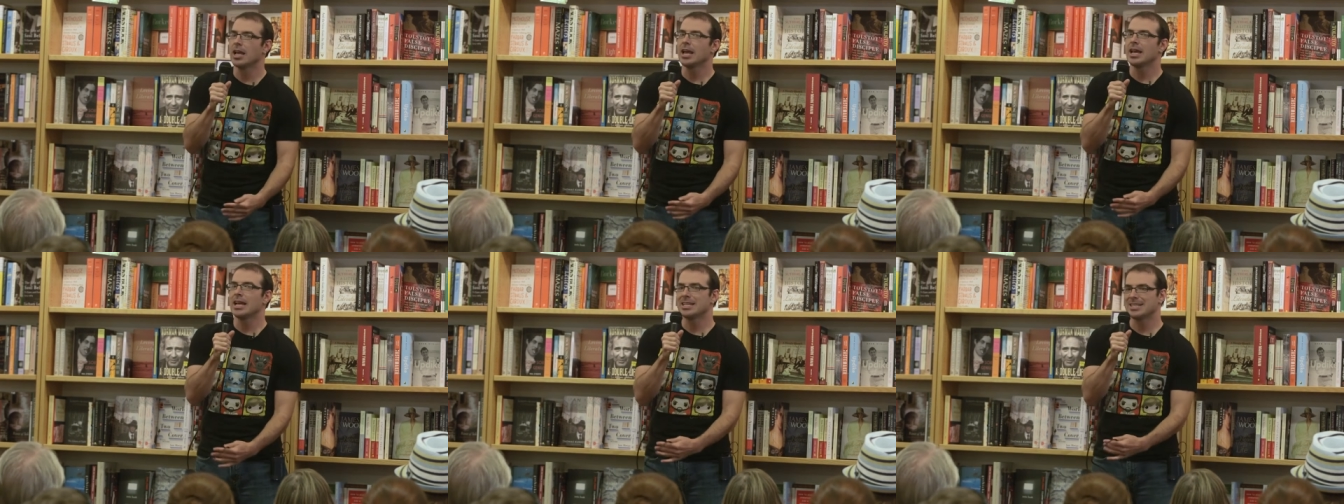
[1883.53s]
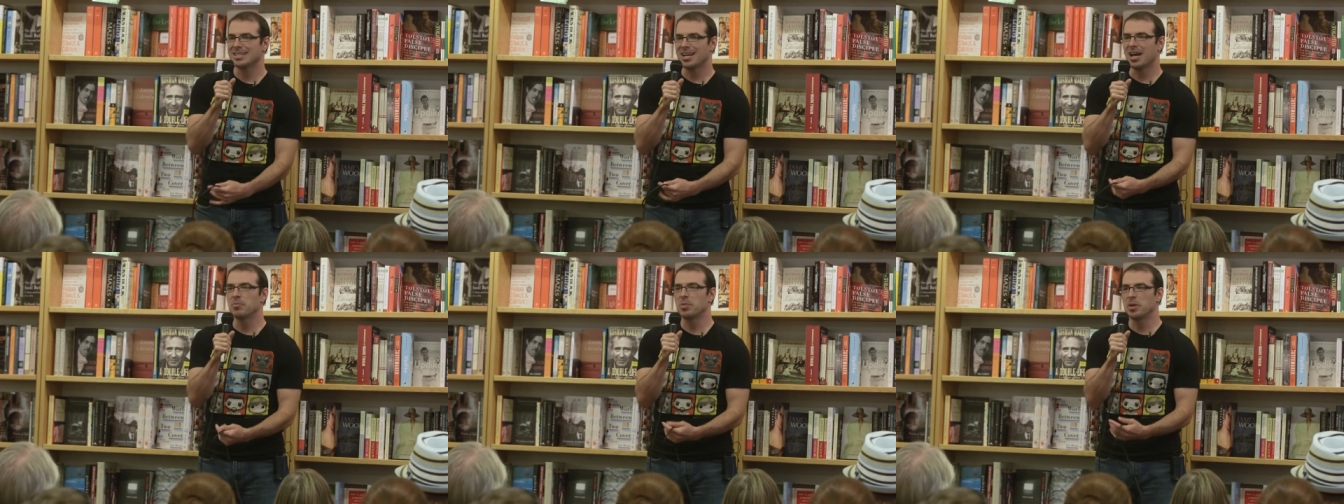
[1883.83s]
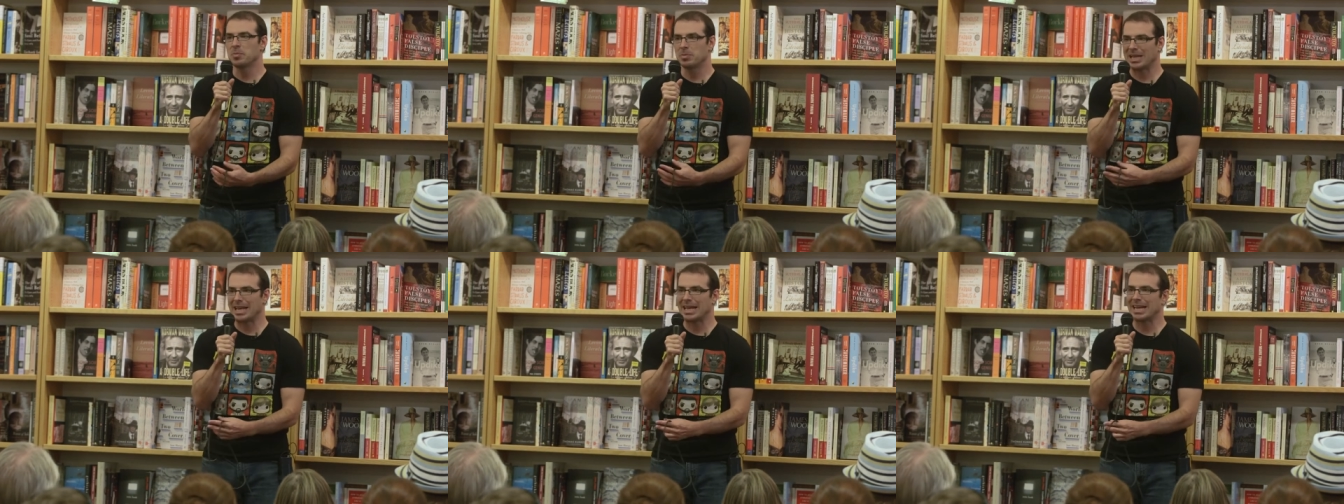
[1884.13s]
has not
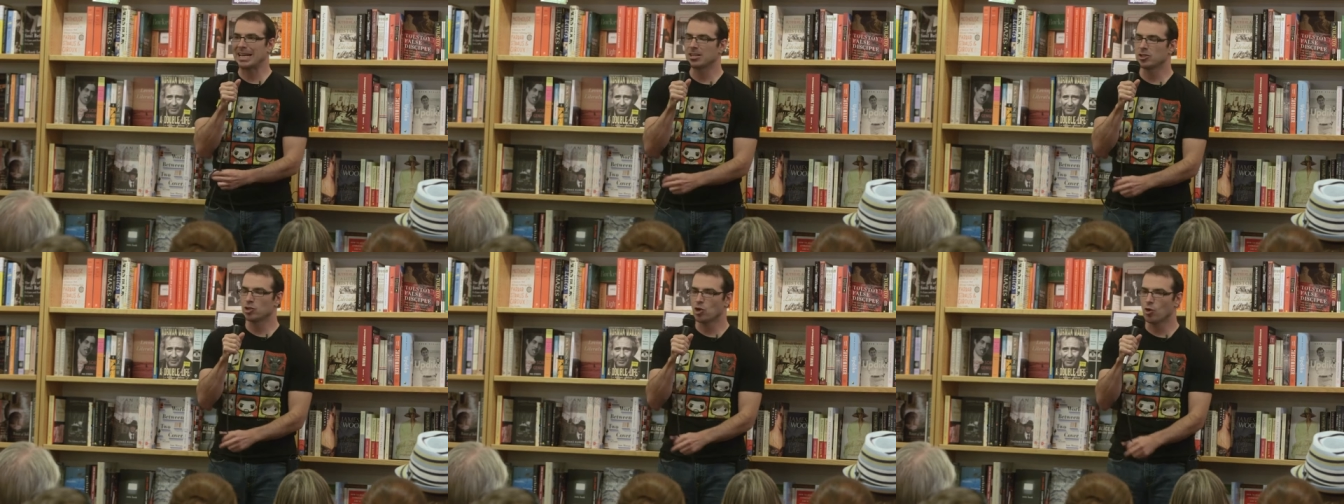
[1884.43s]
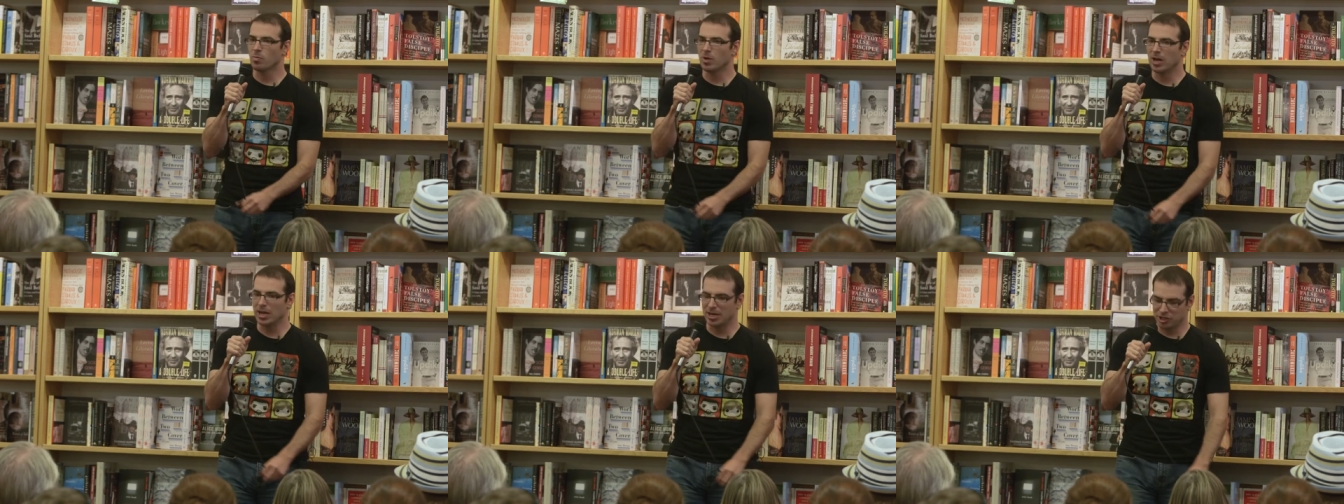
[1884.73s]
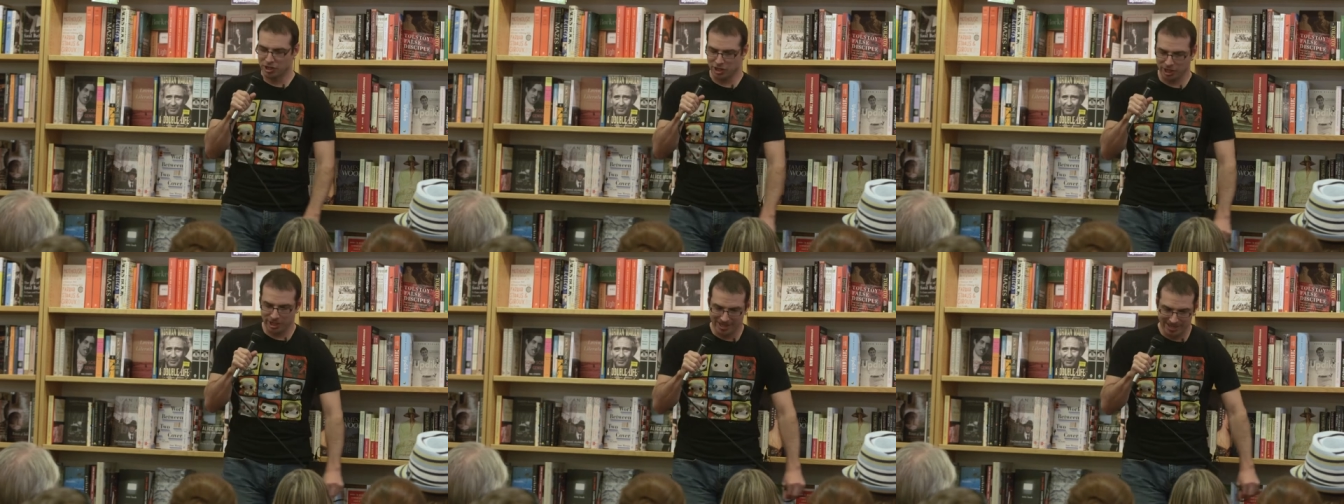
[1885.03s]
been planning so
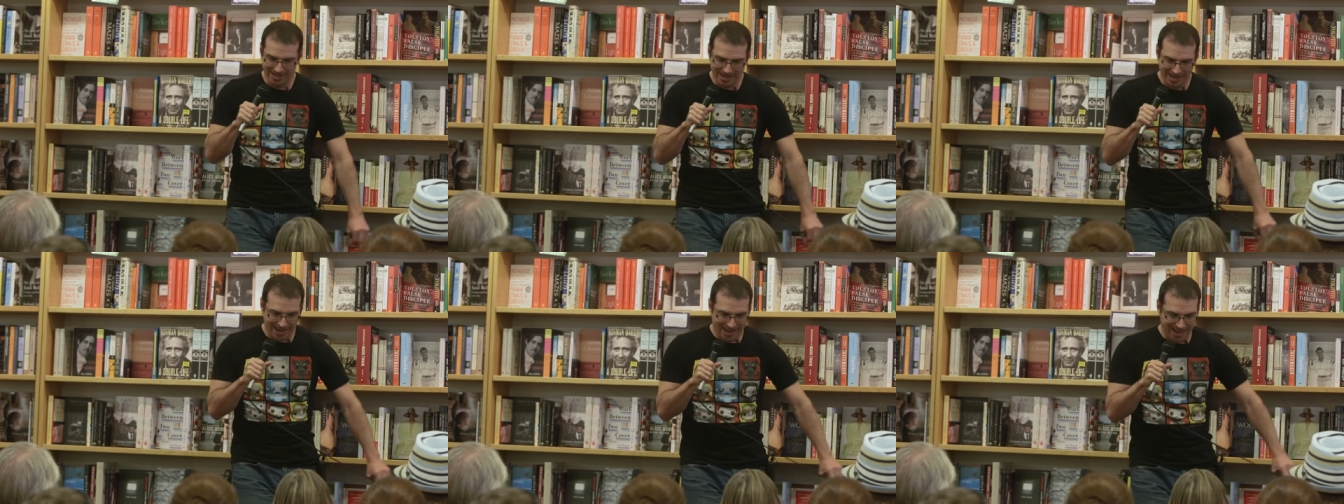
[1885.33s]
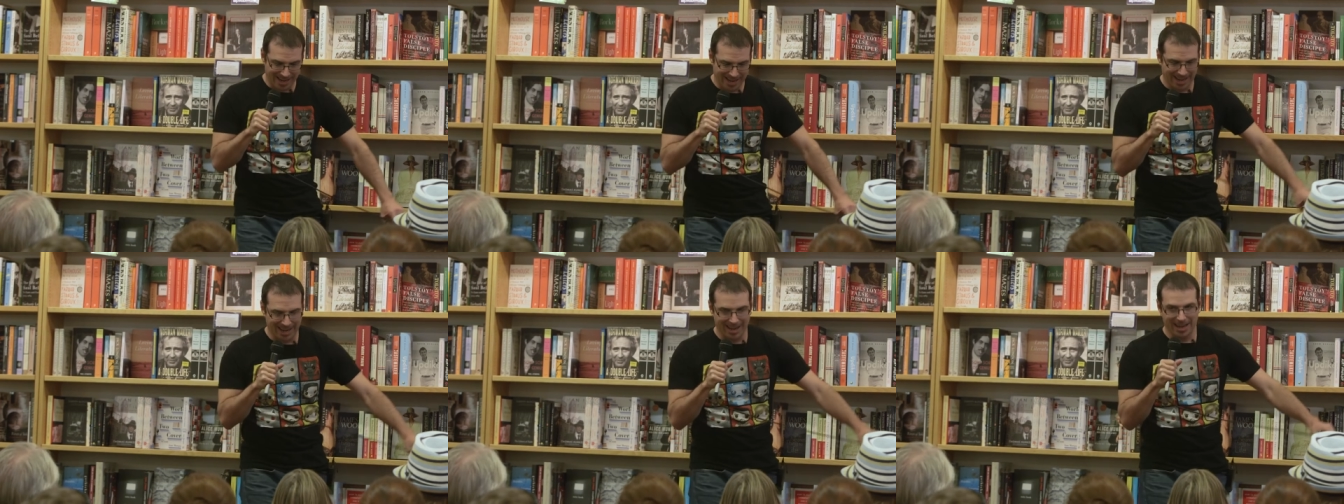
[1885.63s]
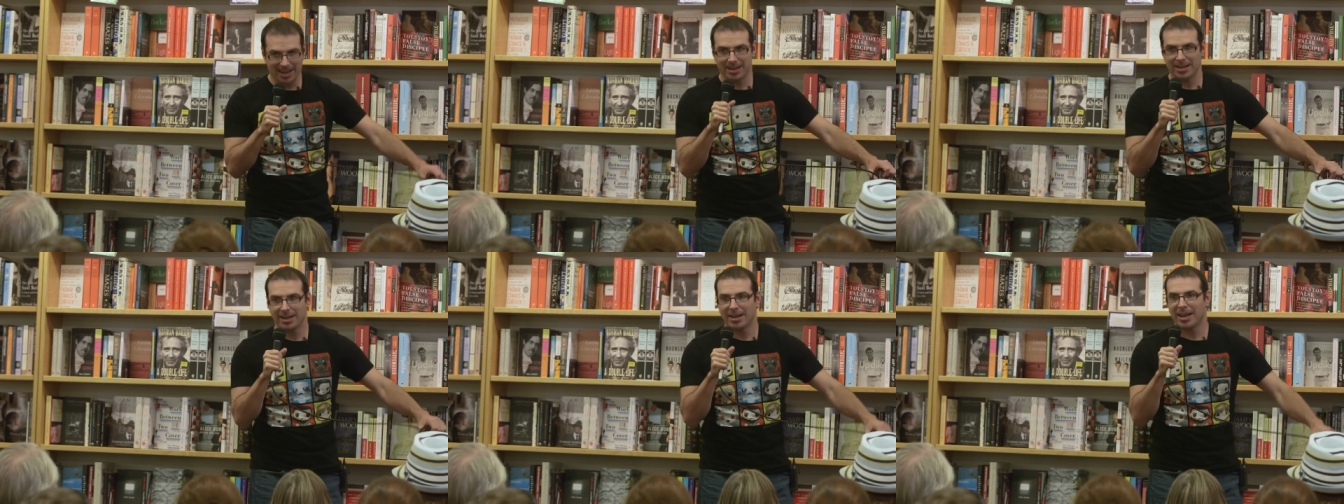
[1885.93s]
much
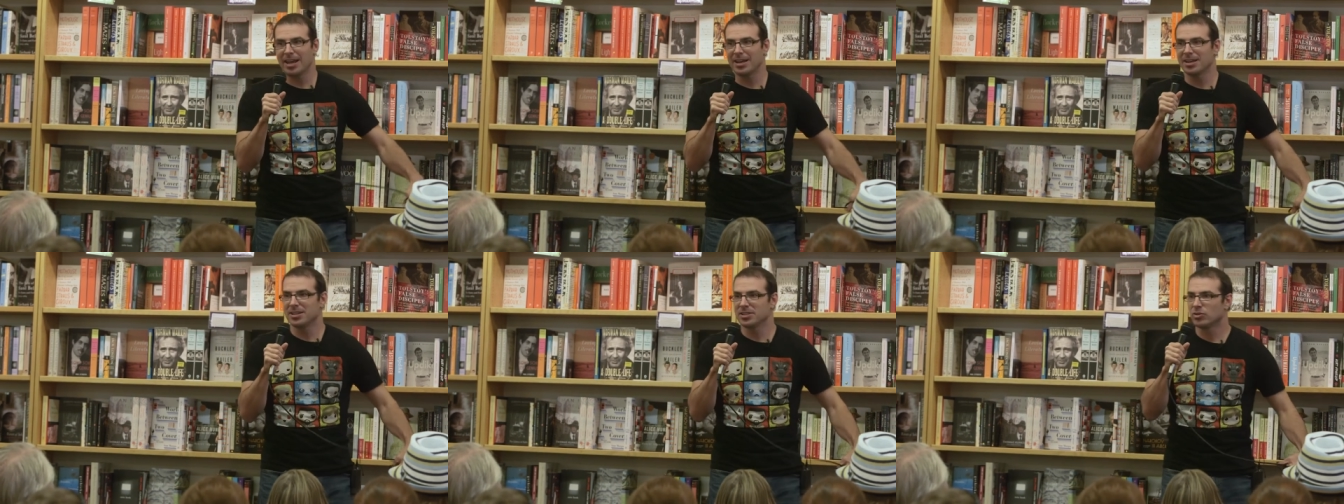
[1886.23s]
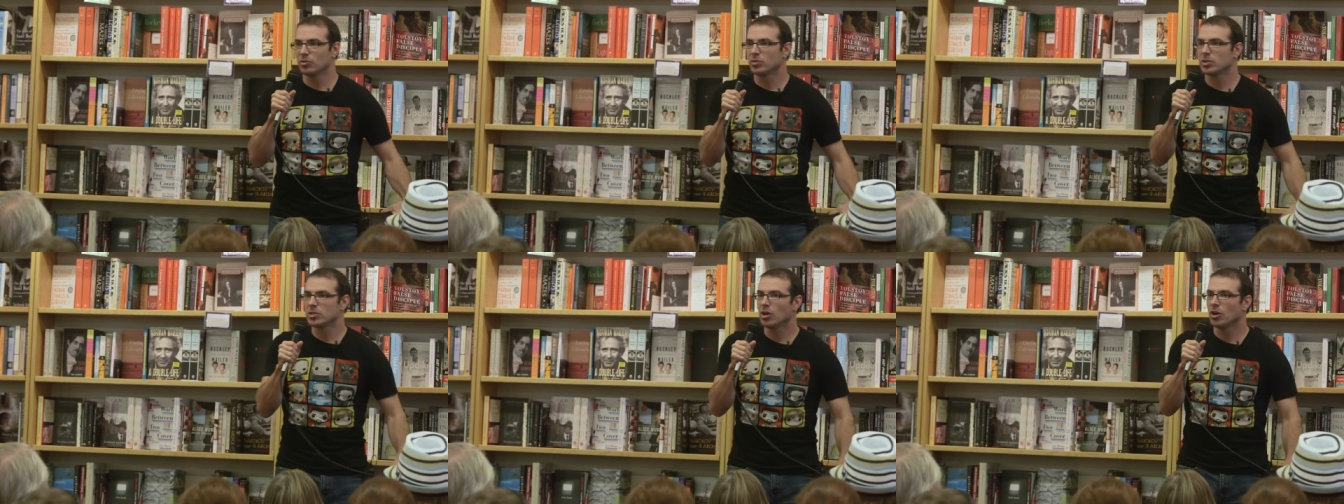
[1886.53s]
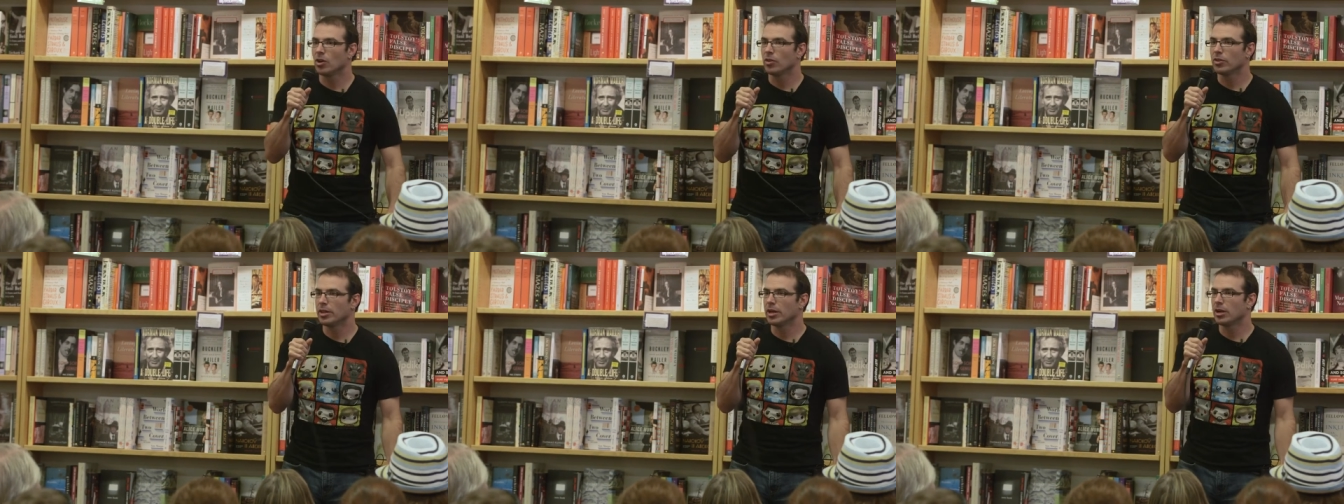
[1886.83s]
and and as a result,